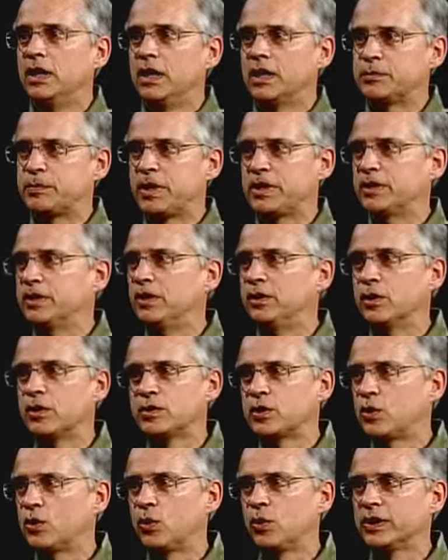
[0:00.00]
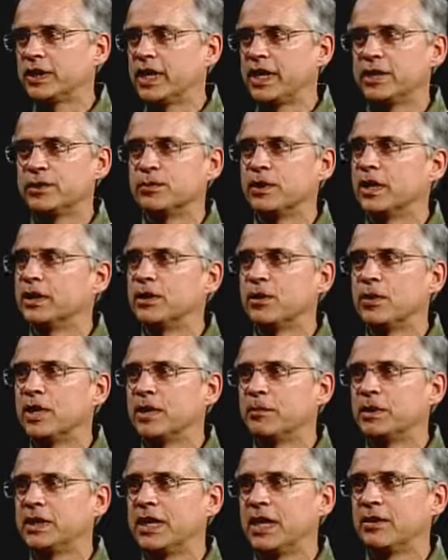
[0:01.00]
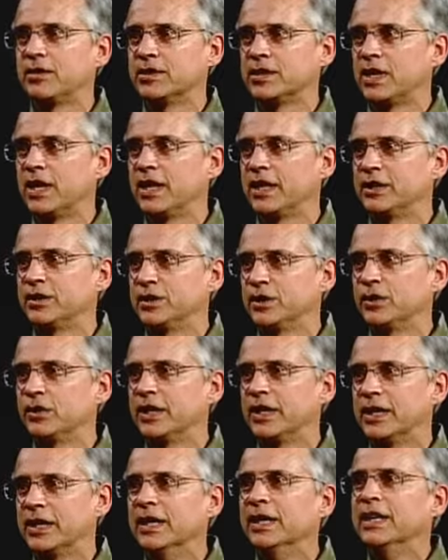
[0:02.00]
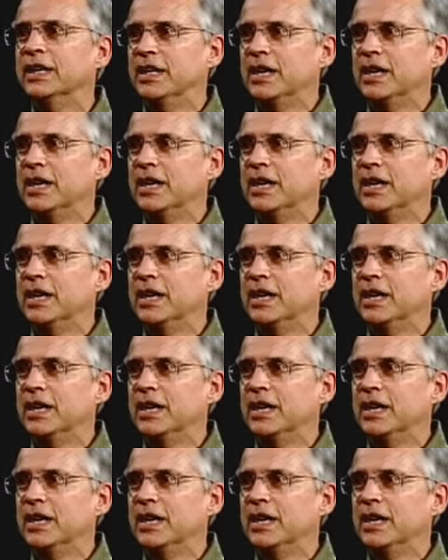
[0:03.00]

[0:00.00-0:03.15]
especially on those cold days when I don't want to be outside shooting.